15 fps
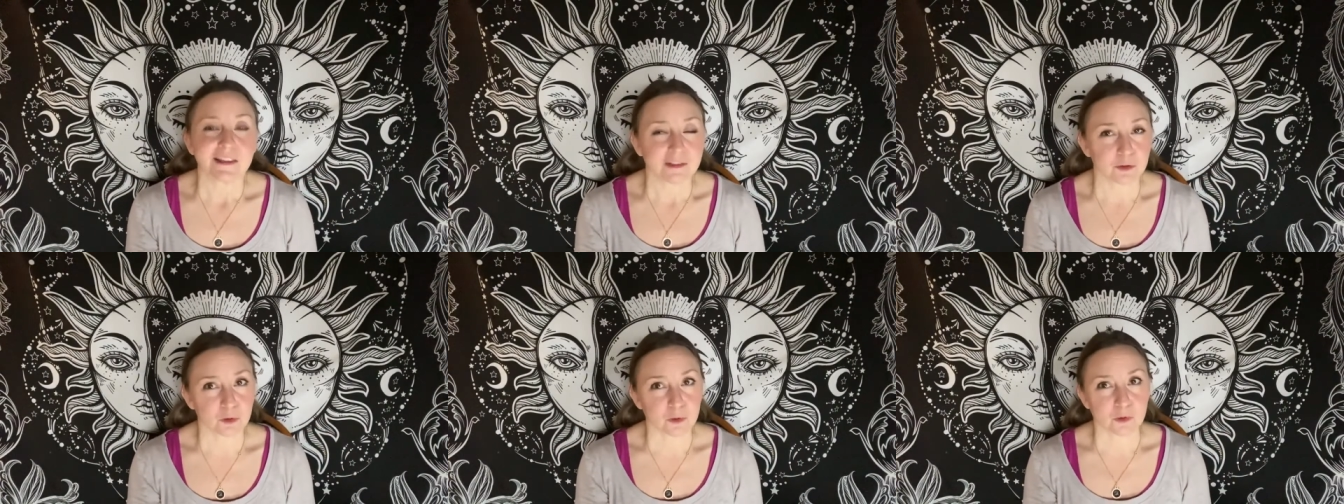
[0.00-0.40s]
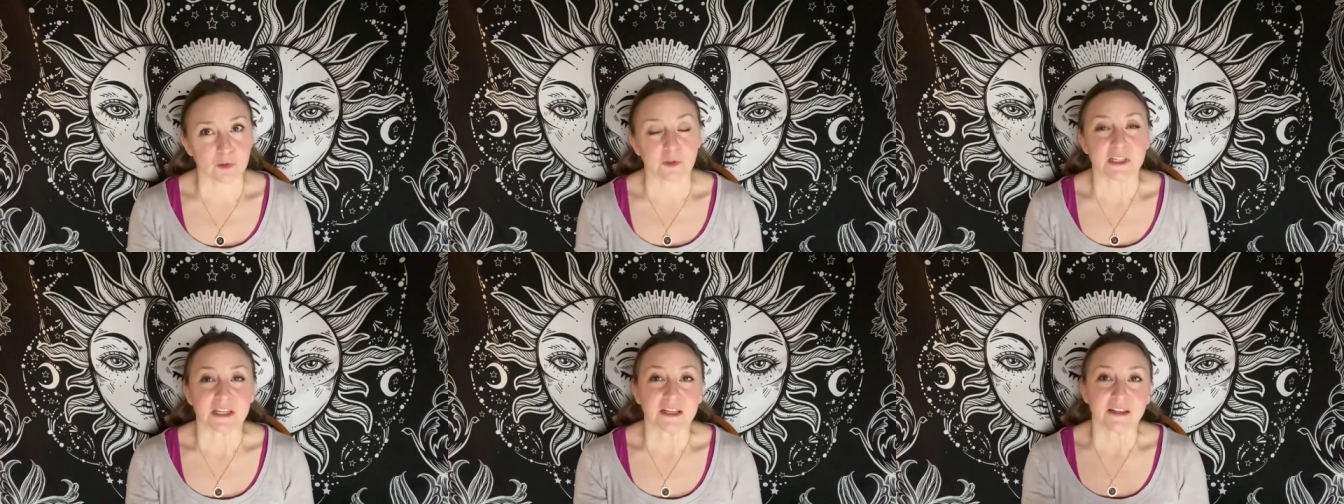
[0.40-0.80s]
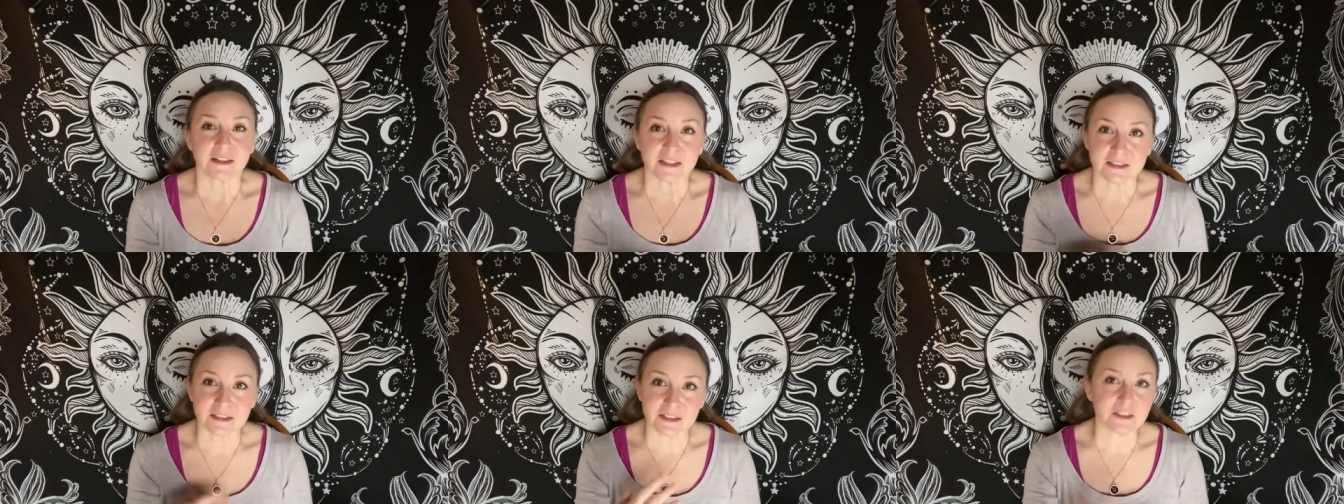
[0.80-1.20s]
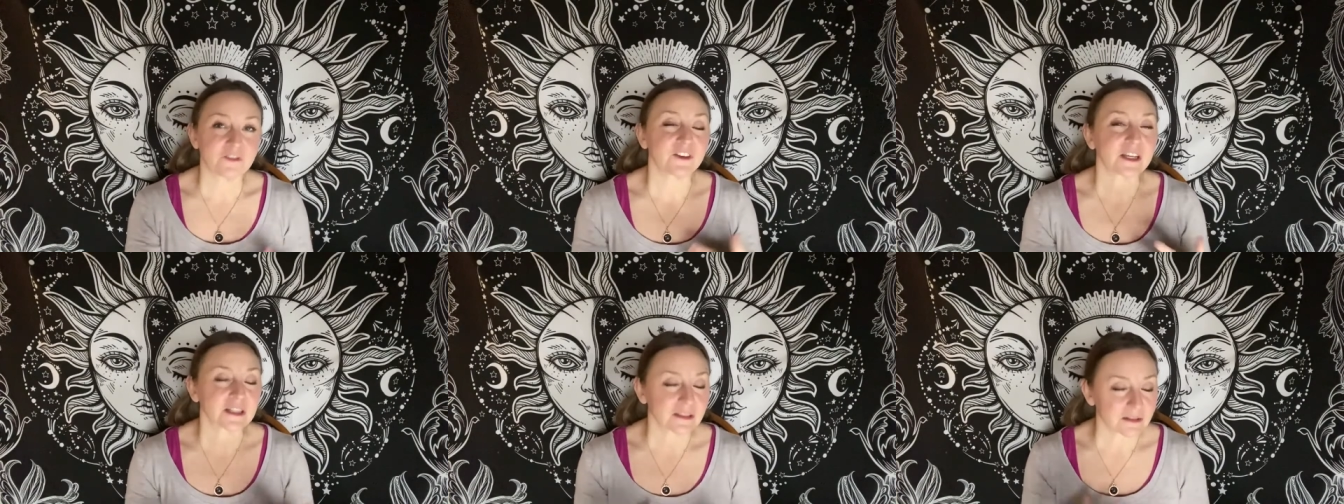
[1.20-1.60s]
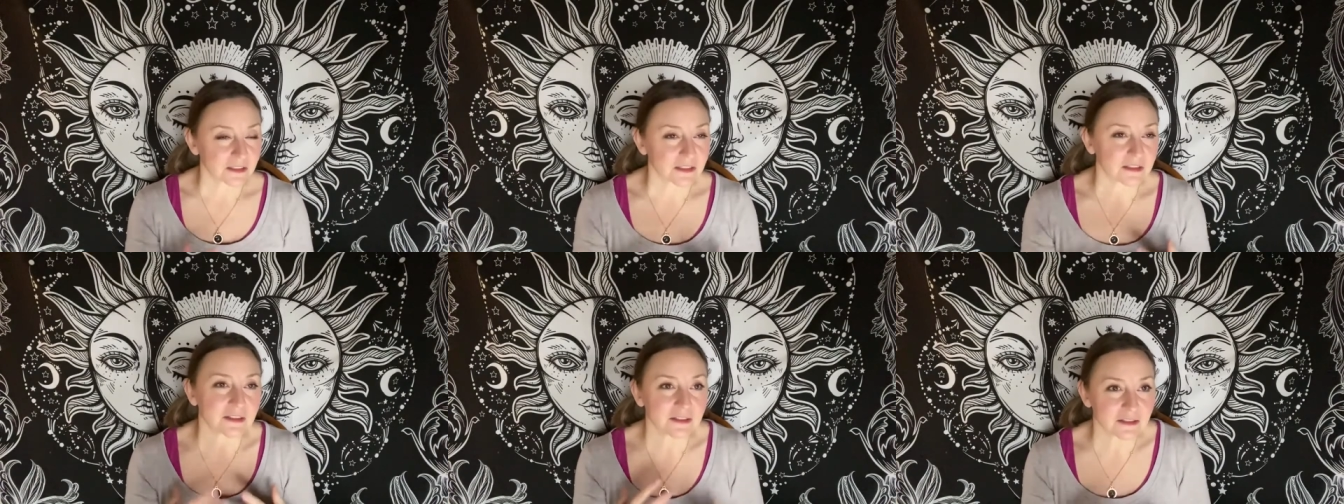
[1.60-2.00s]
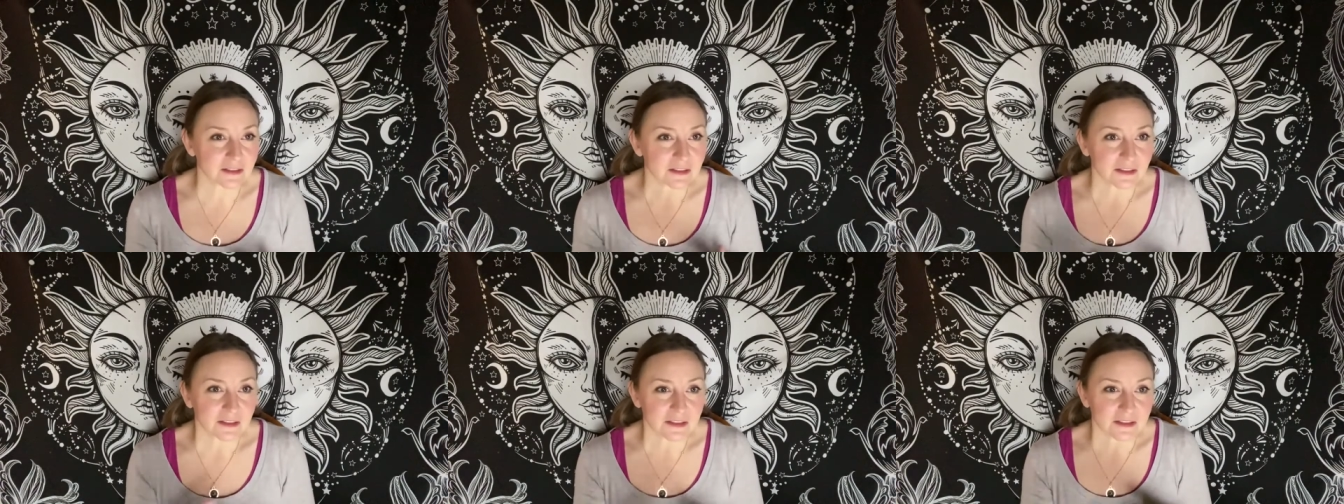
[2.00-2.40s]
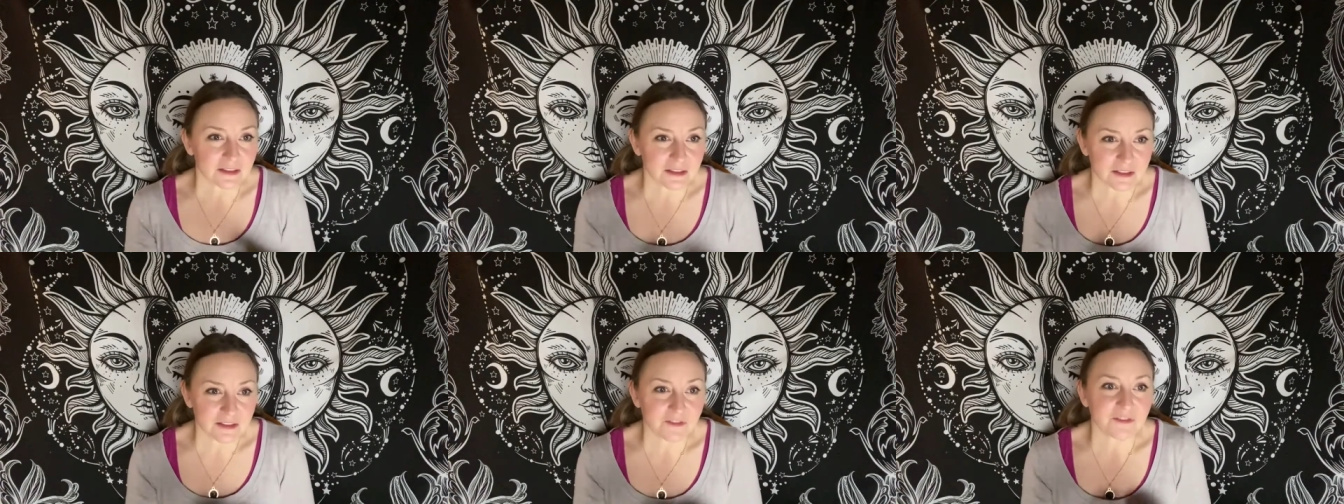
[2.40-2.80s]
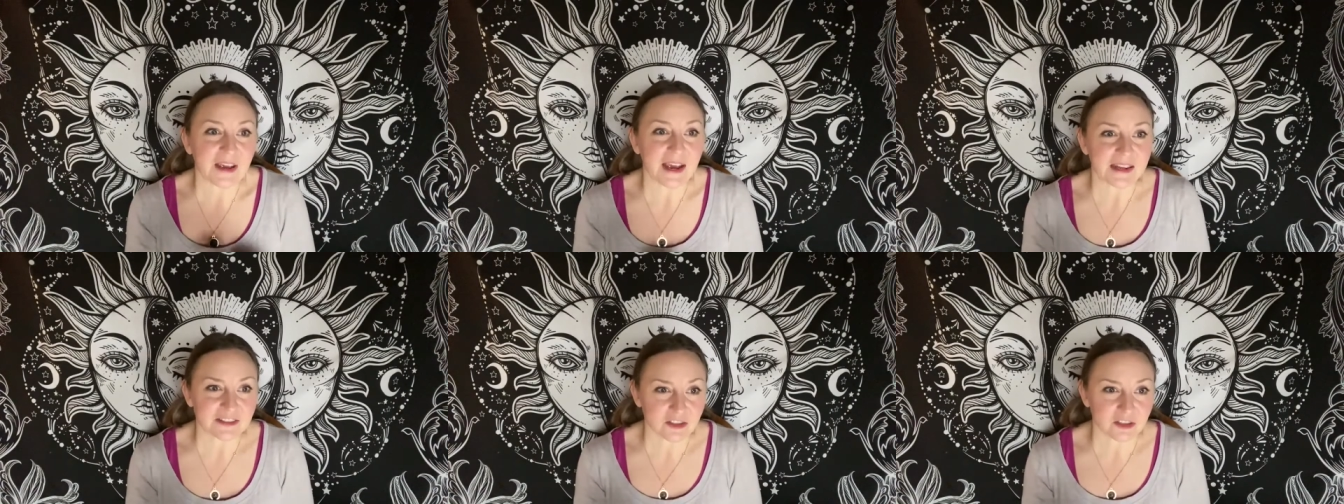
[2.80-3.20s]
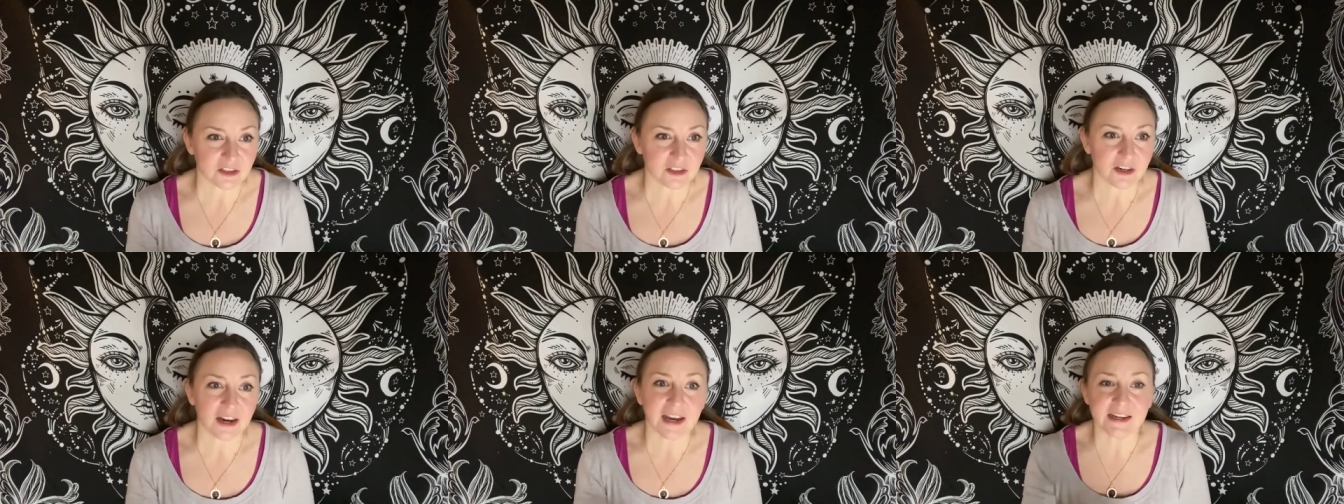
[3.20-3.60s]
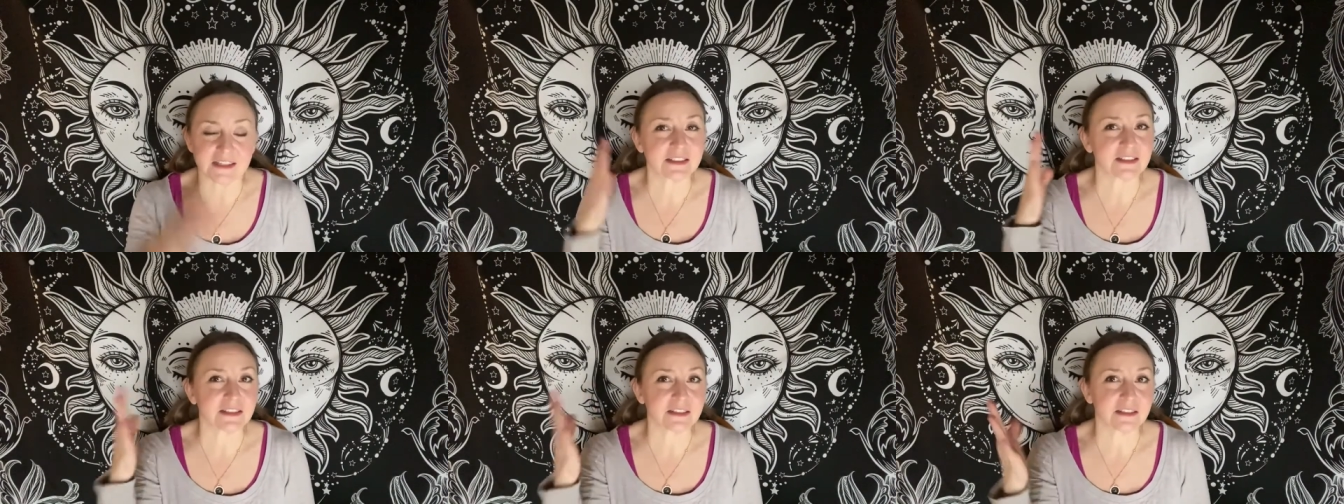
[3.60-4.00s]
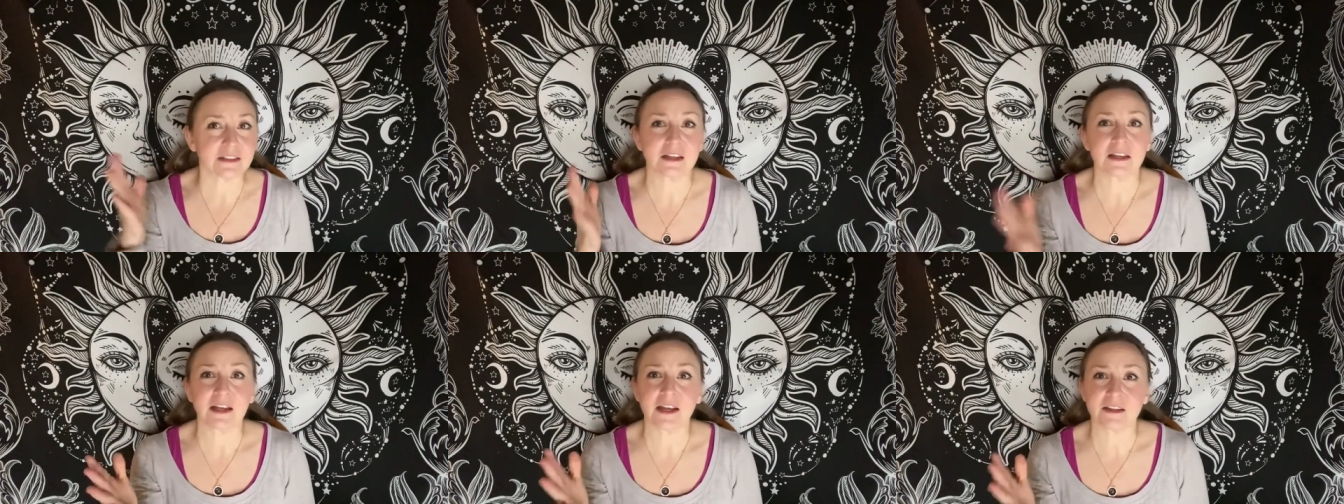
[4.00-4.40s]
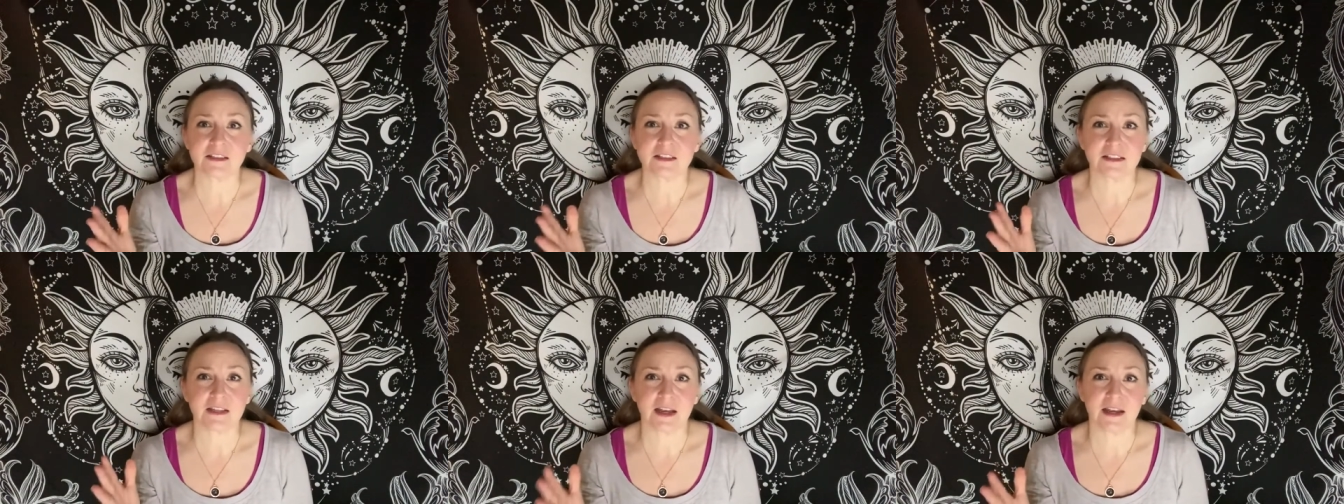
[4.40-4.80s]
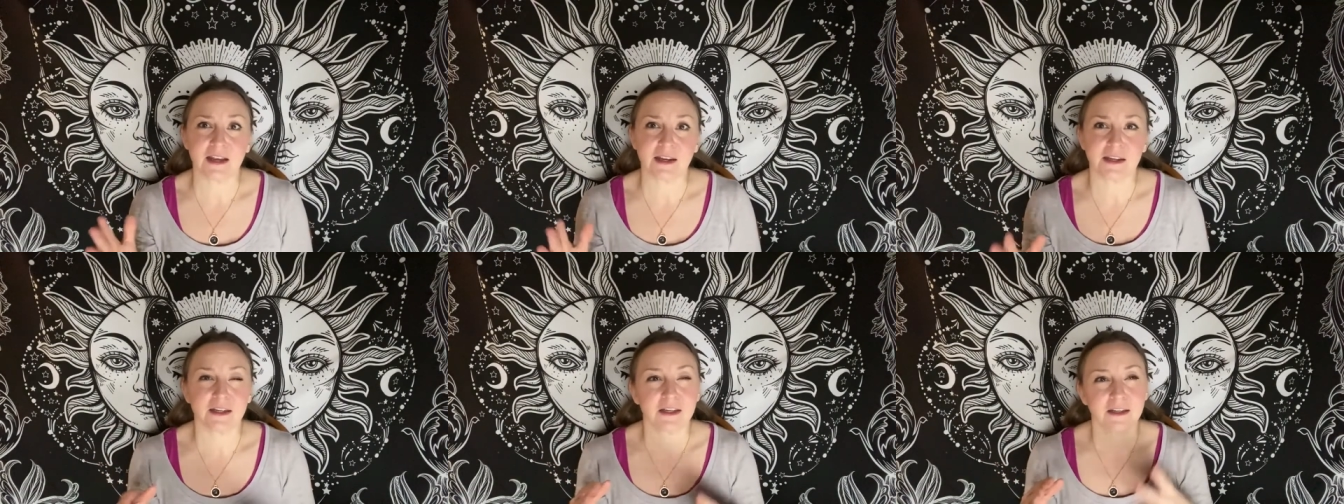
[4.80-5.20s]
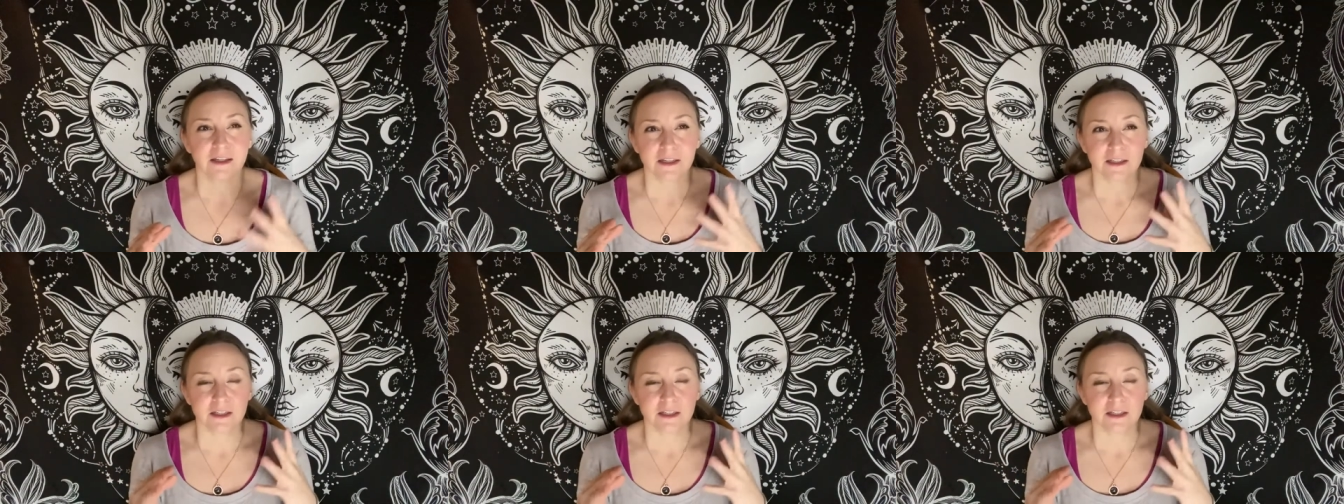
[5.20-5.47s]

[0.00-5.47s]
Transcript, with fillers: grueling. This is this is this is faster, and it's in an air sign.